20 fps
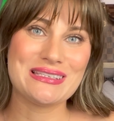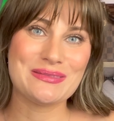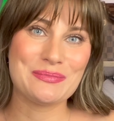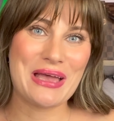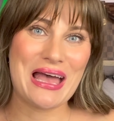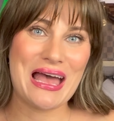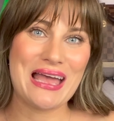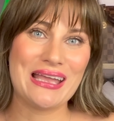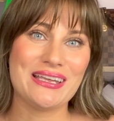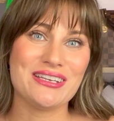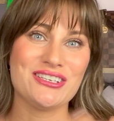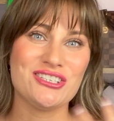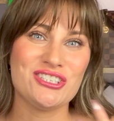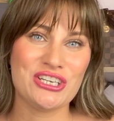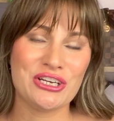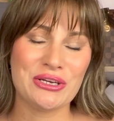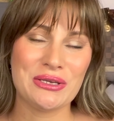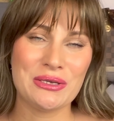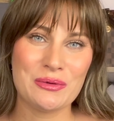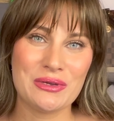bag and
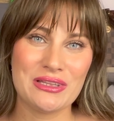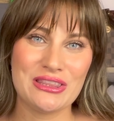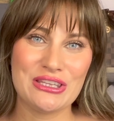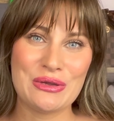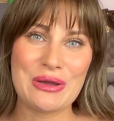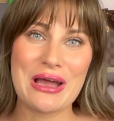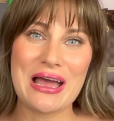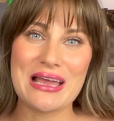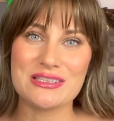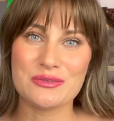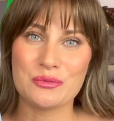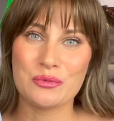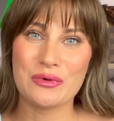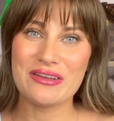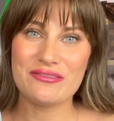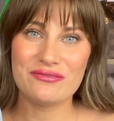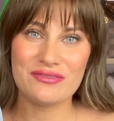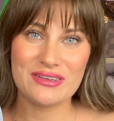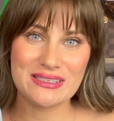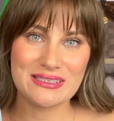sharing with you guys
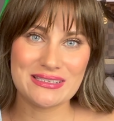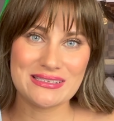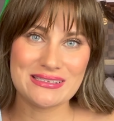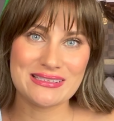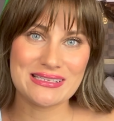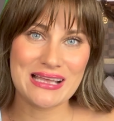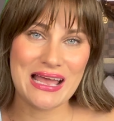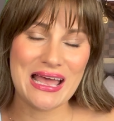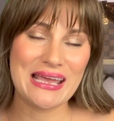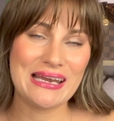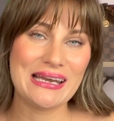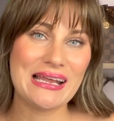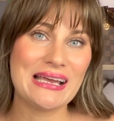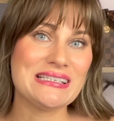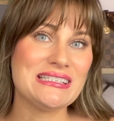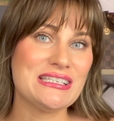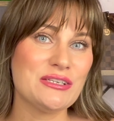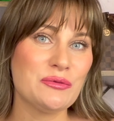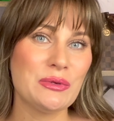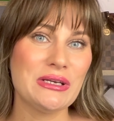what fits inside, I
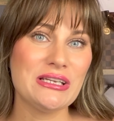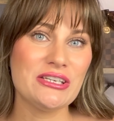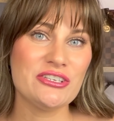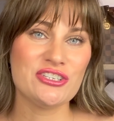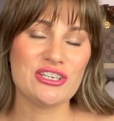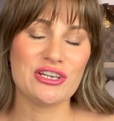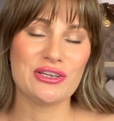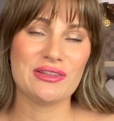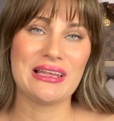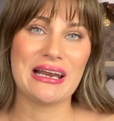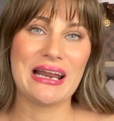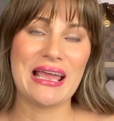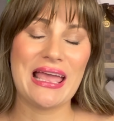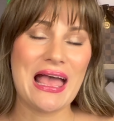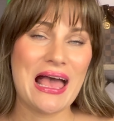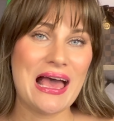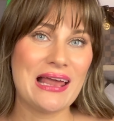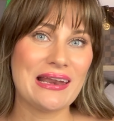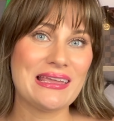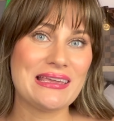did want to share that I
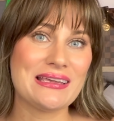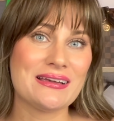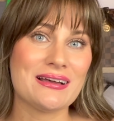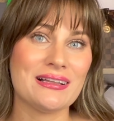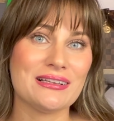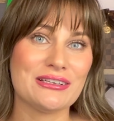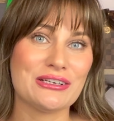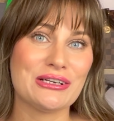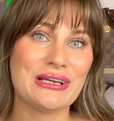had a color